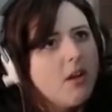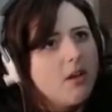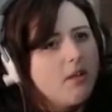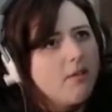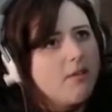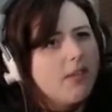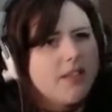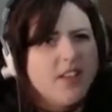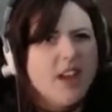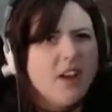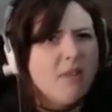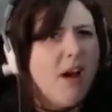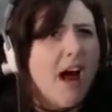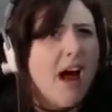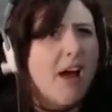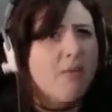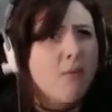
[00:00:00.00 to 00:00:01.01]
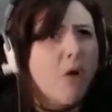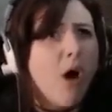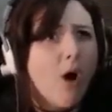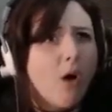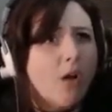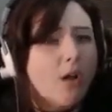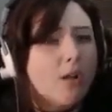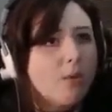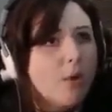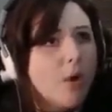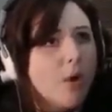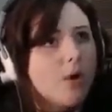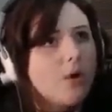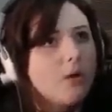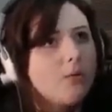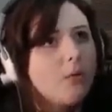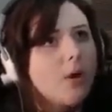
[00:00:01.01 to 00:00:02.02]
Well, not run. Roll,
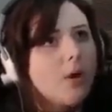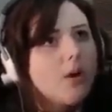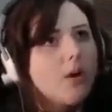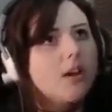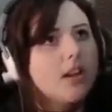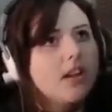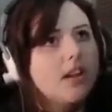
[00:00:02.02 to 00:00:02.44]
roll, roll.